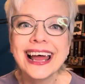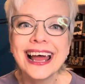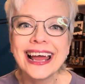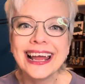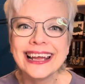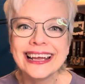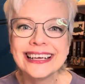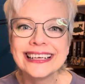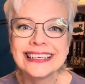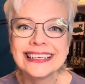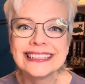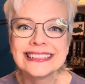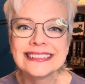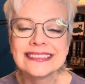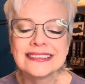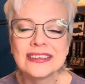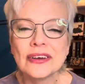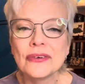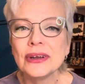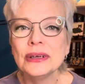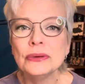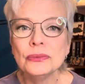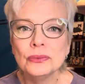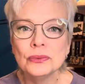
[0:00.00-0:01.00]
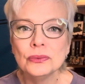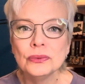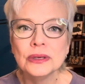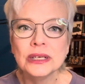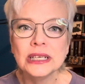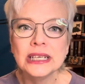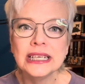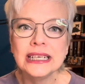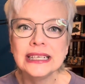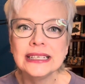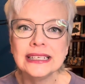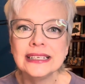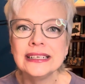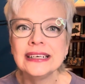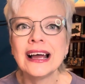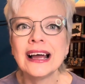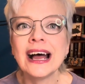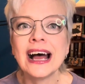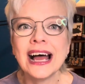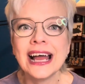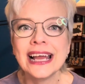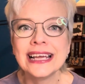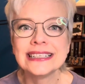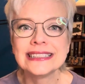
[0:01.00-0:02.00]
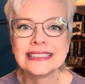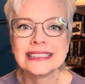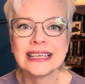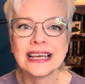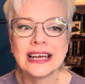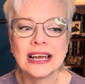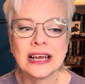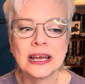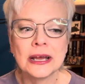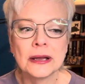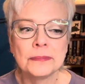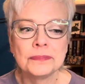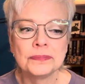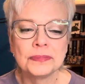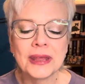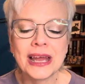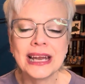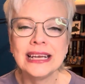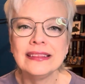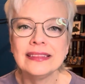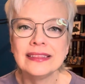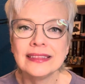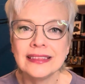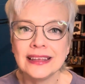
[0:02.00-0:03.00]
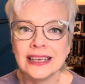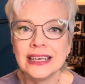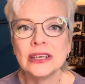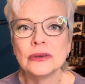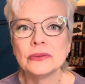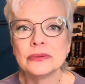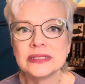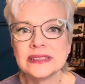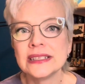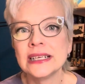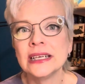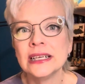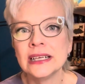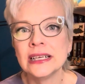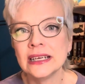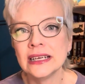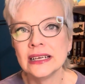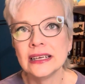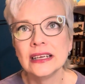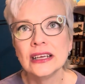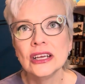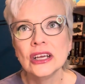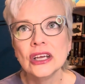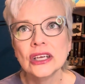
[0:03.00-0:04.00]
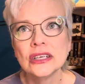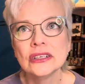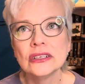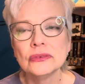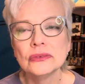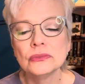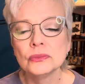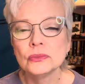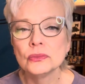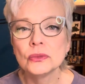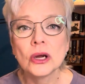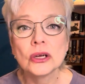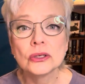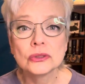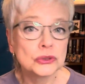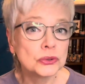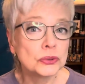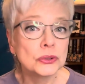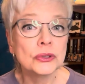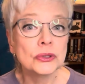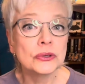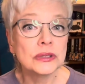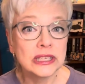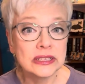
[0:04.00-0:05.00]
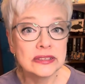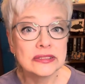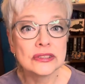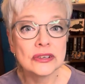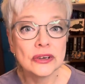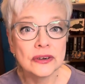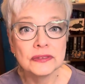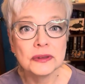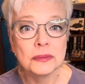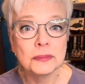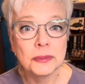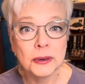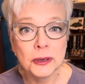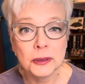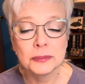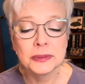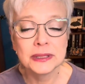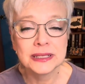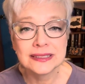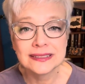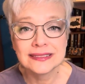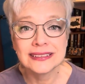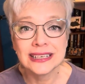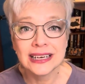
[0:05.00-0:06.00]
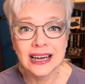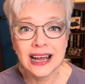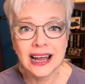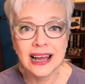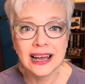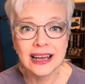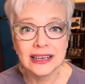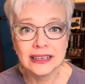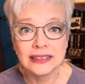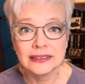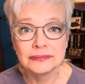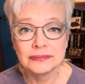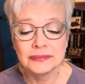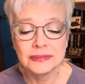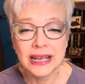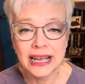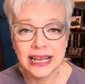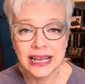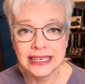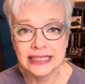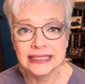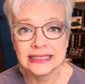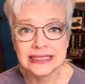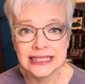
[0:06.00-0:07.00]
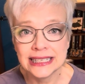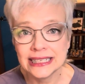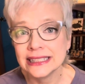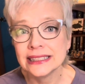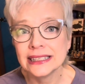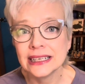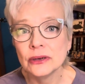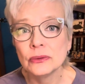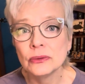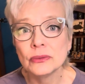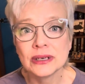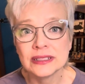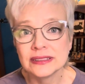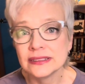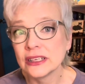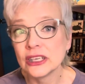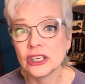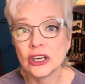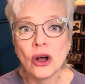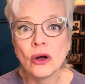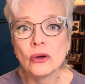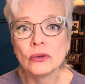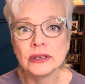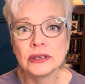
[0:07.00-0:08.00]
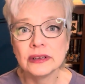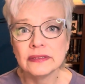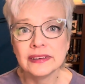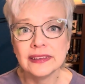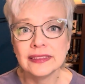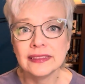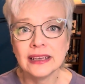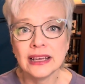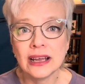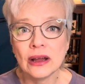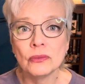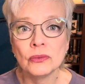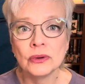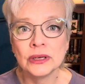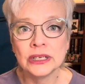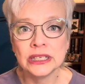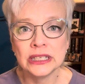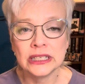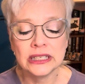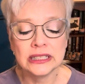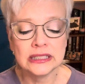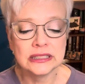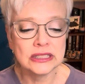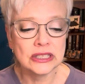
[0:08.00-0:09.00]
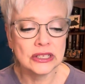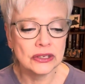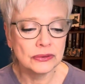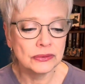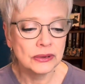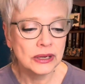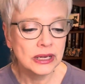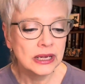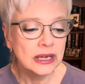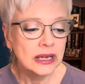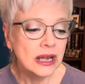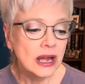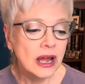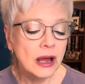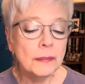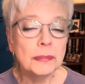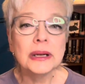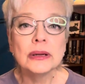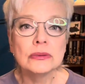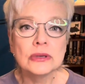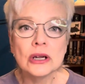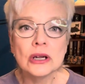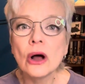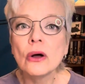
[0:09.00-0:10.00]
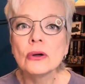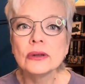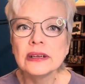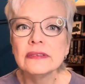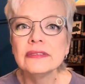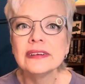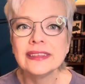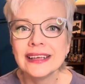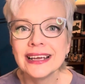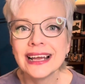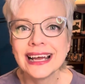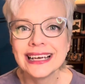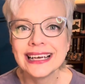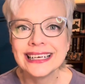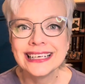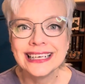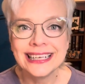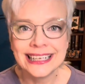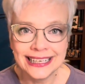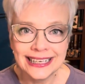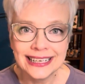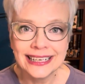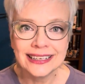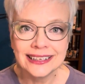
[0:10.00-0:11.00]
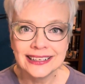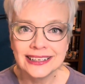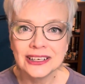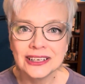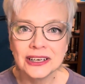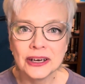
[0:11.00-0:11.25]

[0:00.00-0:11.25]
And so it really did not, I didn't think it was going to truly serve the purpose that I had intended. It wasn't going to hold everything I wanted it to, but it would hold everything I needed.